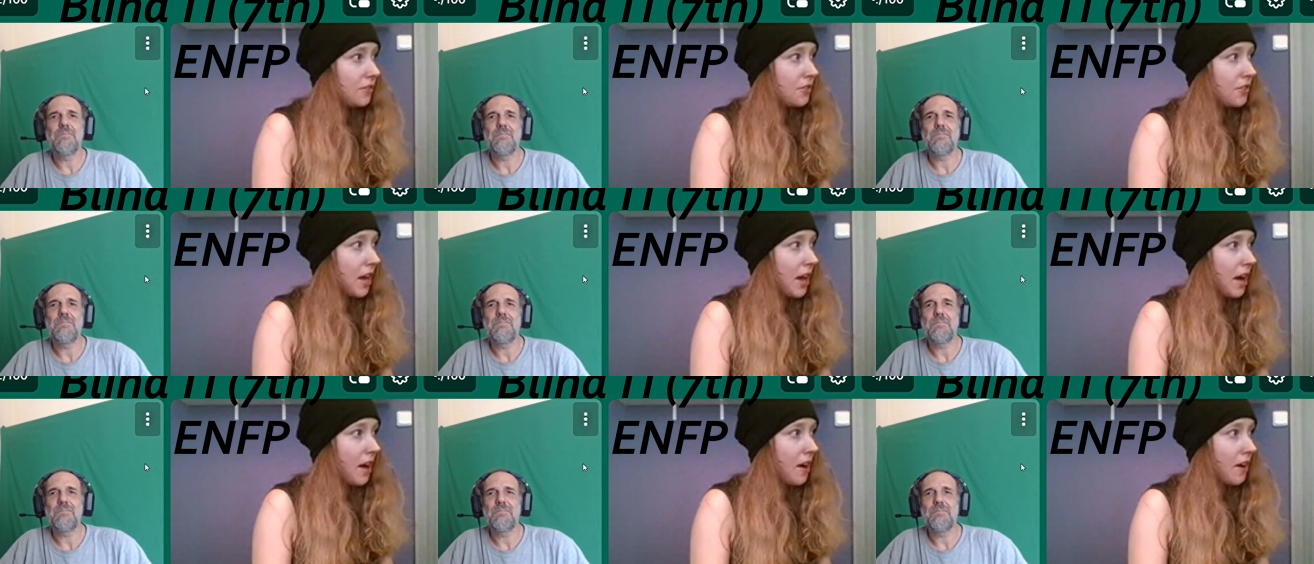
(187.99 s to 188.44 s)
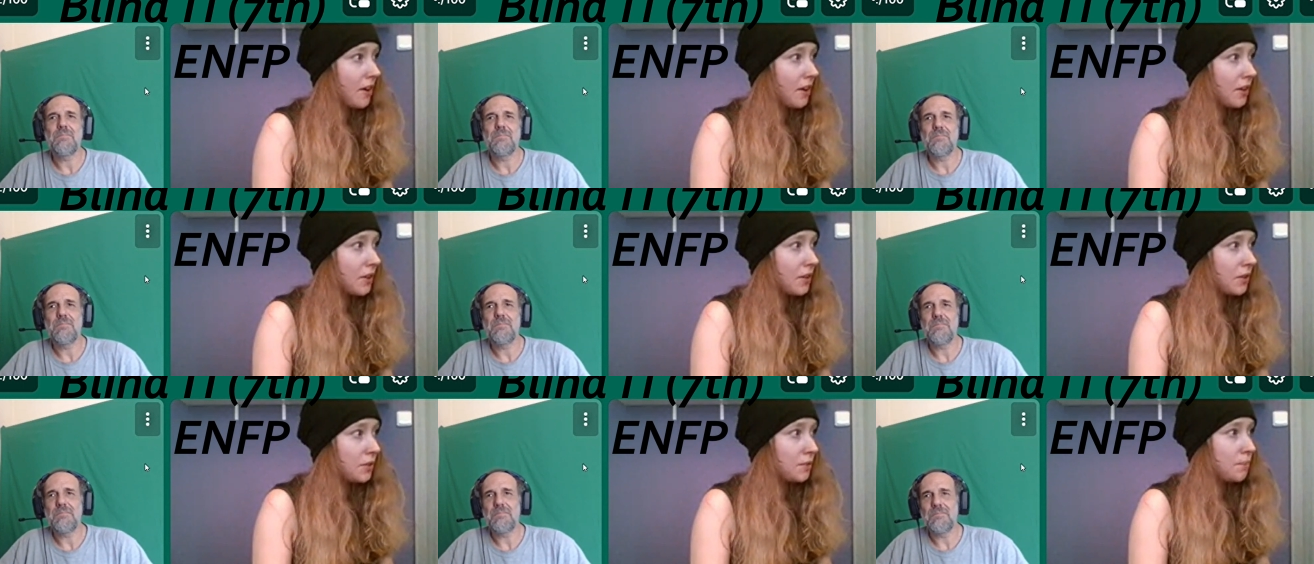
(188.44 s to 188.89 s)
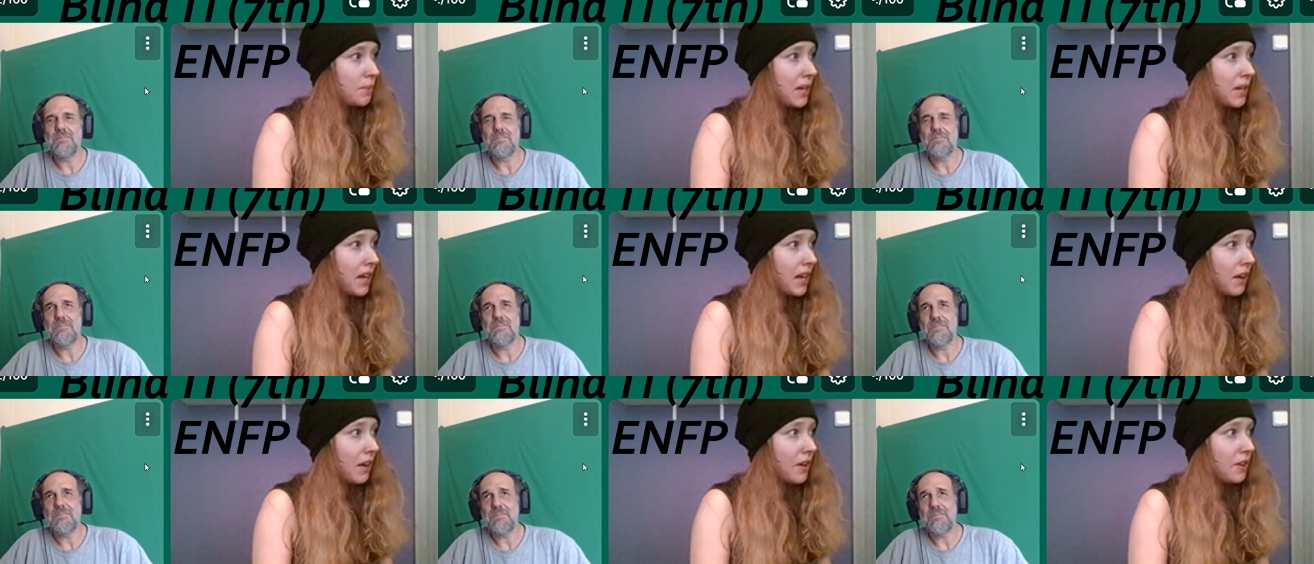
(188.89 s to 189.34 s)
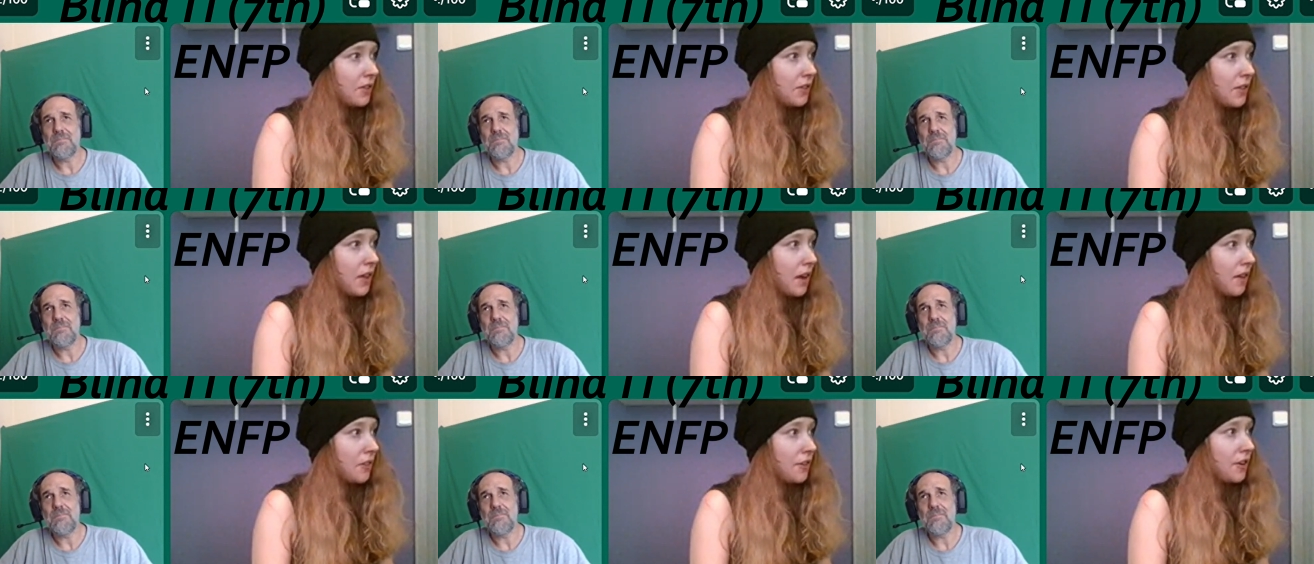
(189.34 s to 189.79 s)
Speaker 1: there could be
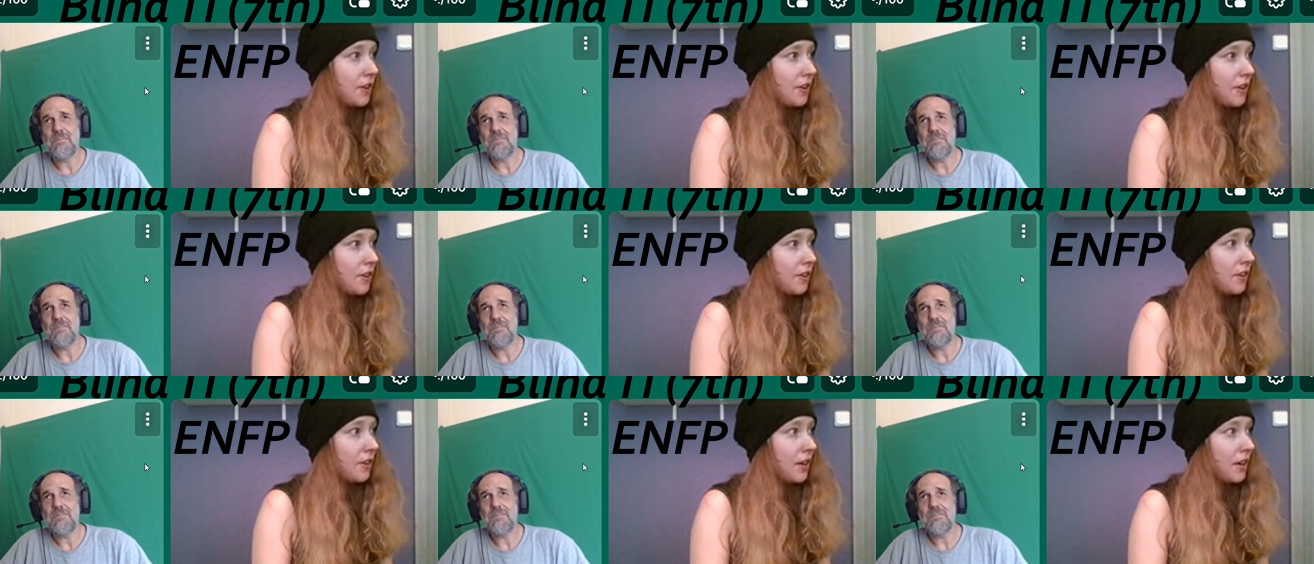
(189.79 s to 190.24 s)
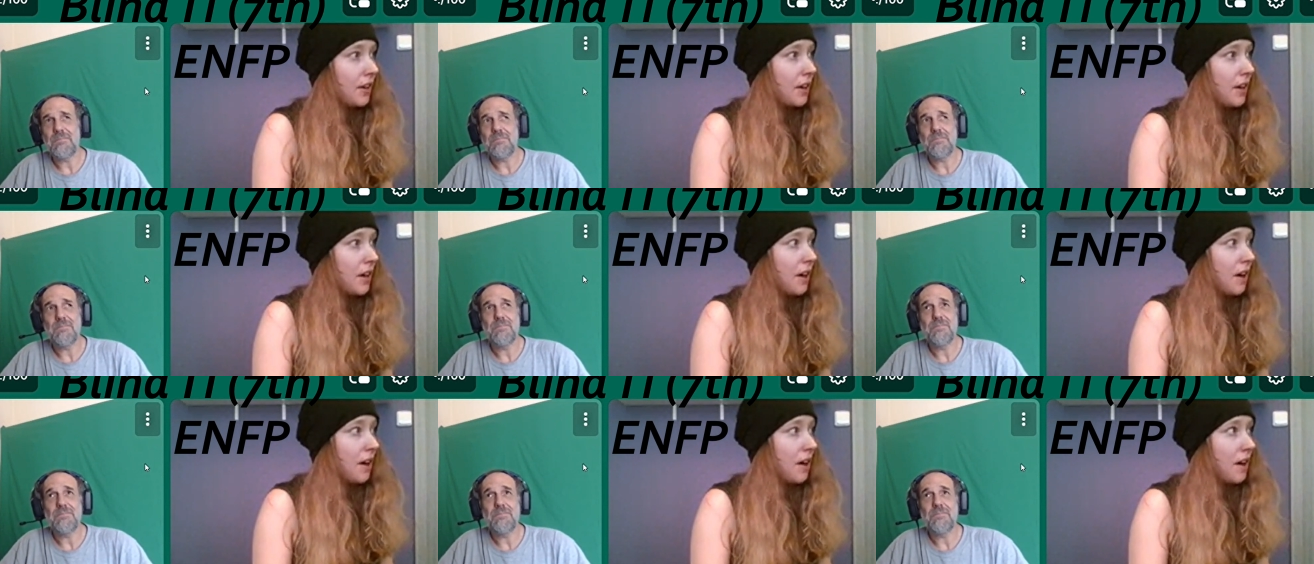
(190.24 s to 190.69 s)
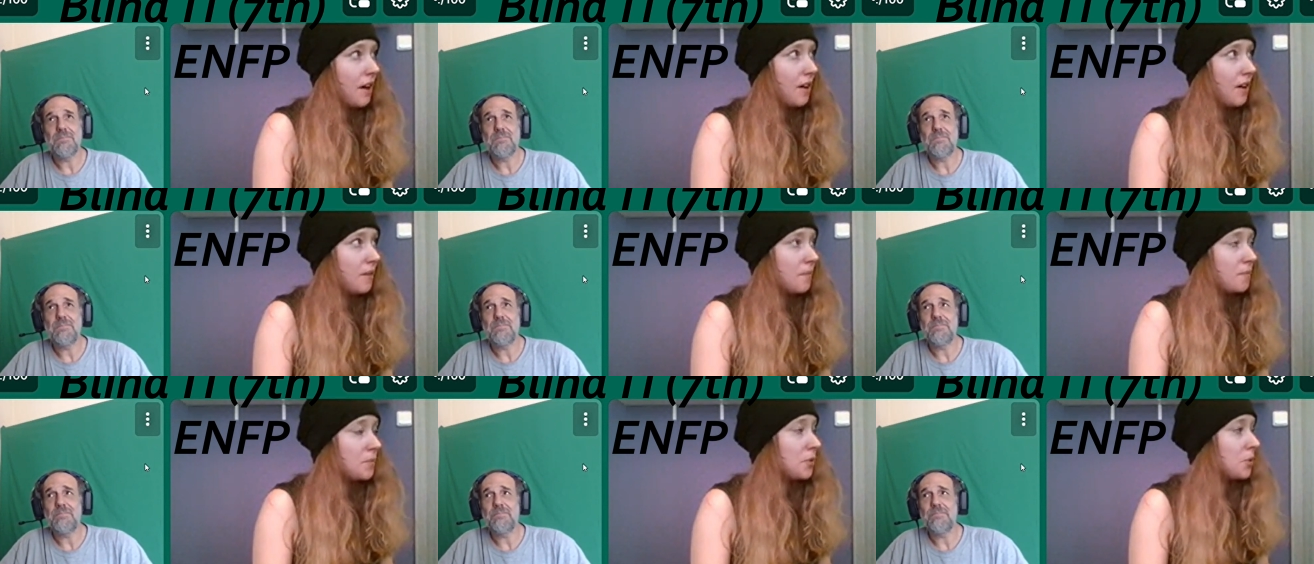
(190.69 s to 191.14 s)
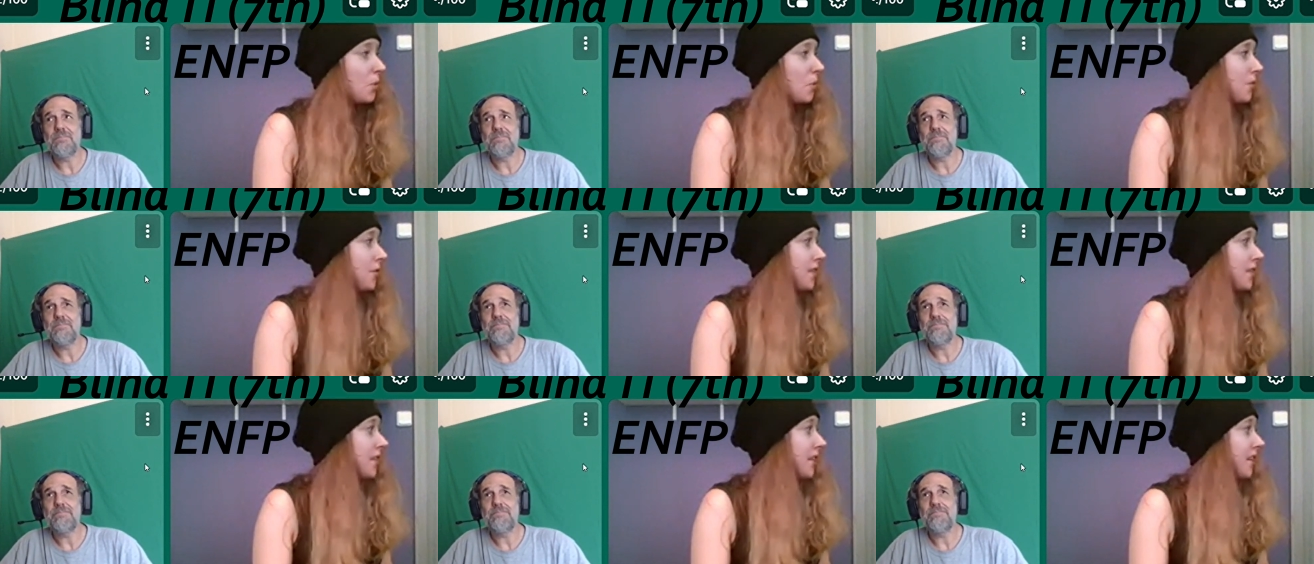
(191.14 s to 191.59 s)
another um,
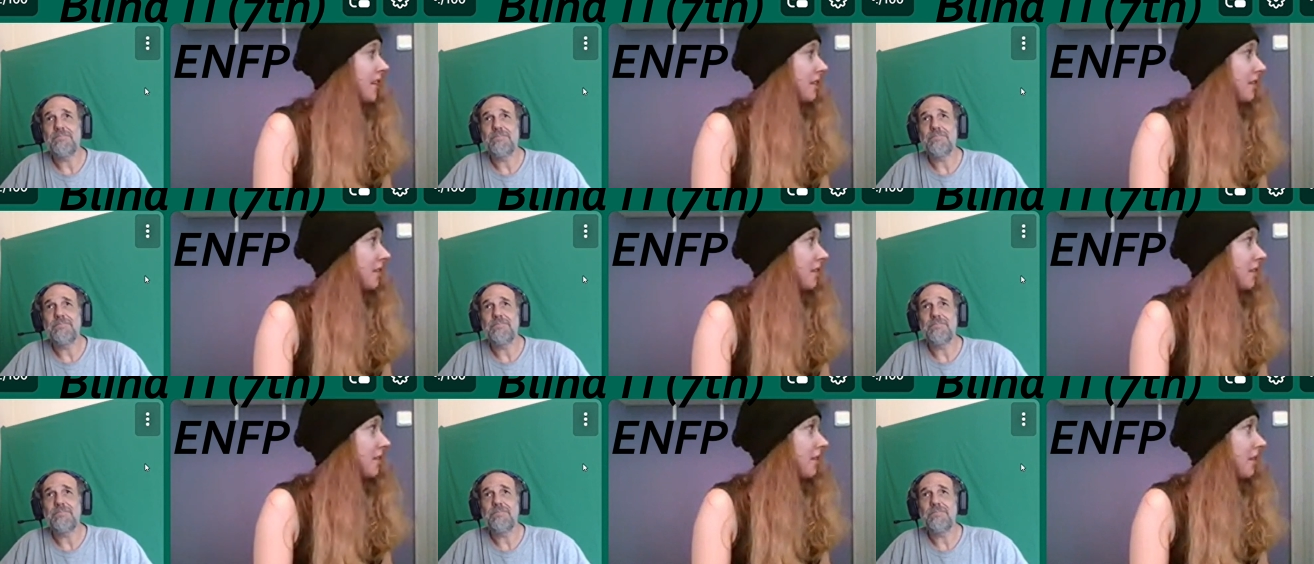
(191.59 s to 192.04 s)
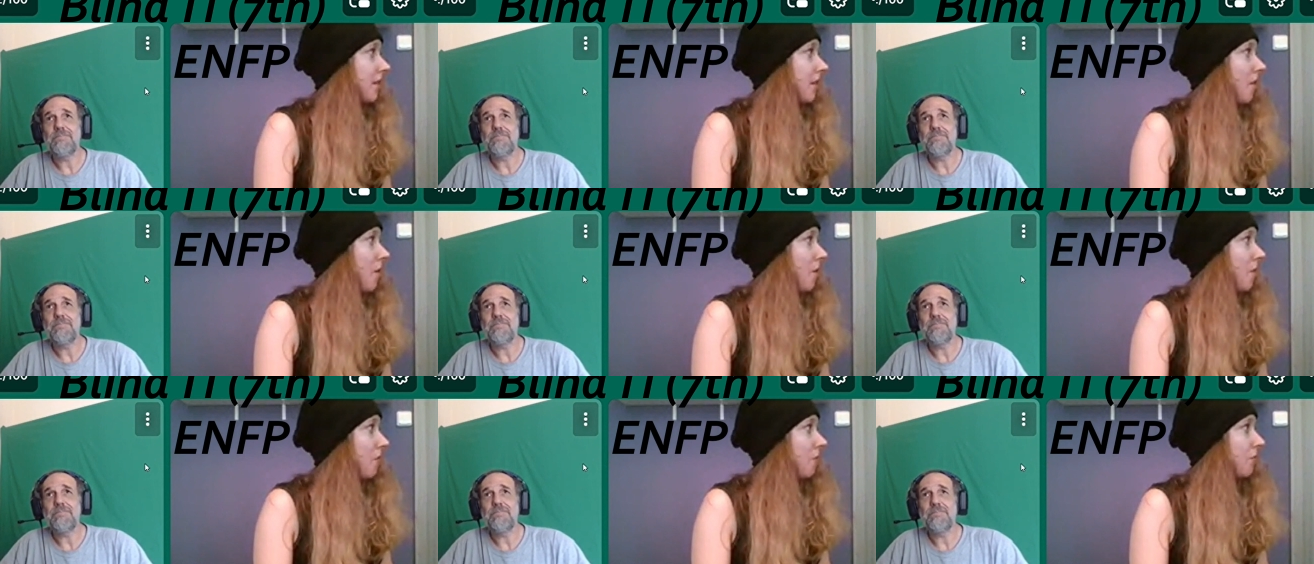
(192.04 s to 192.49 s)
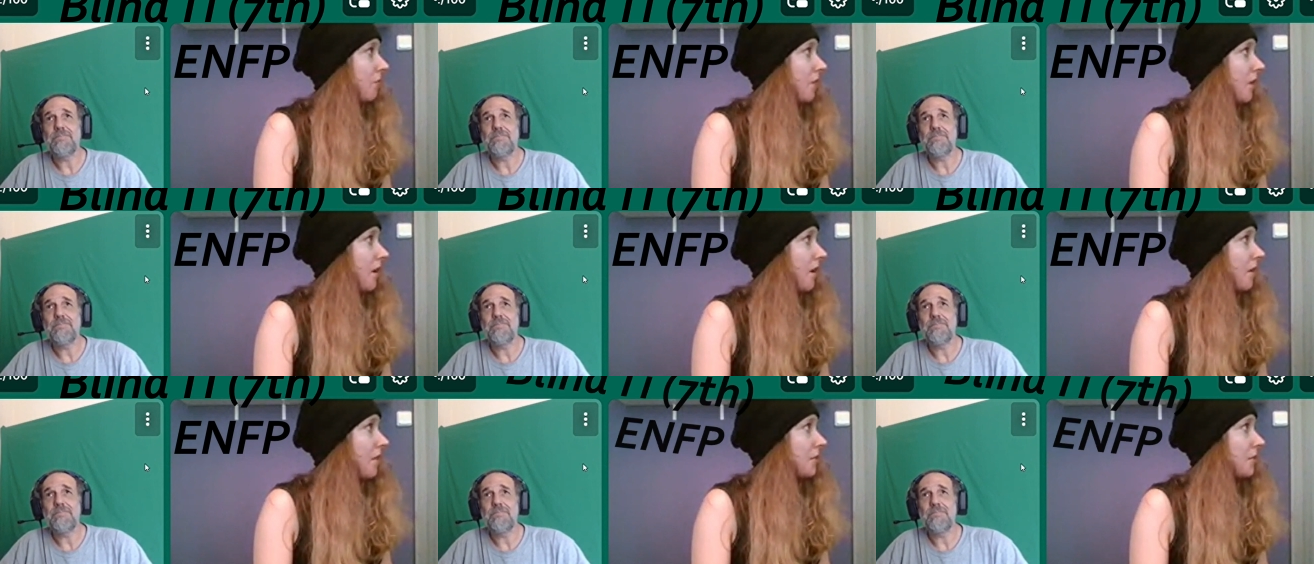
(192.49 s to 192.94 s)
sources of uh,